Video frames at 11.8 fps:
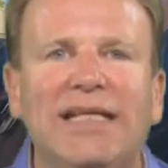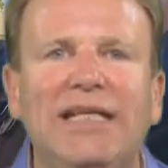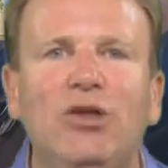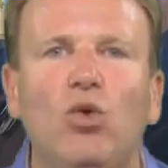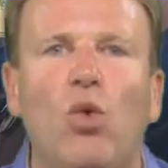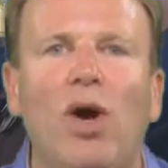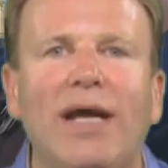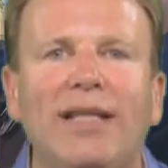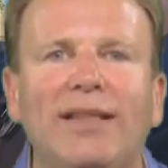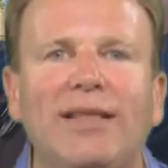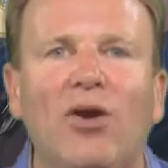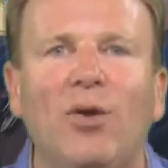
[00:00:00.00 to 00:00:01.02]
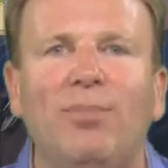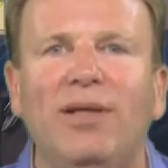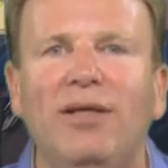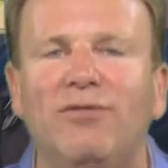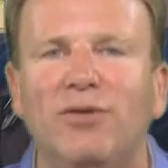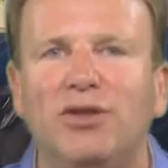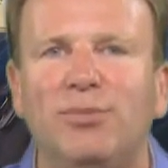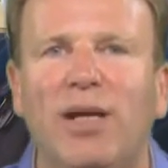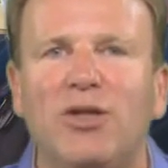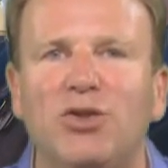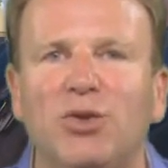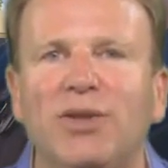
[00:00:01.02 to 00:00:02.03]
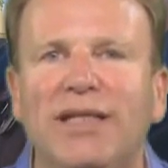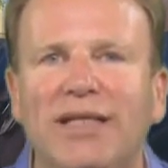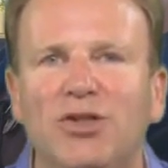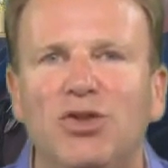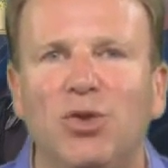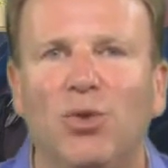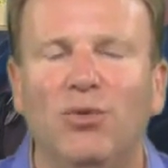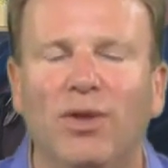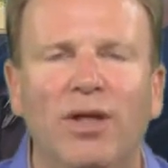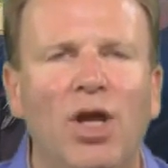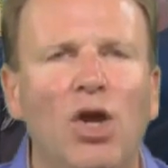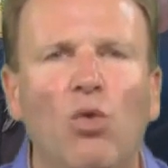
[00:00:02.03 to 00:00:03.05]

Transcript: equine therapy for special needs children.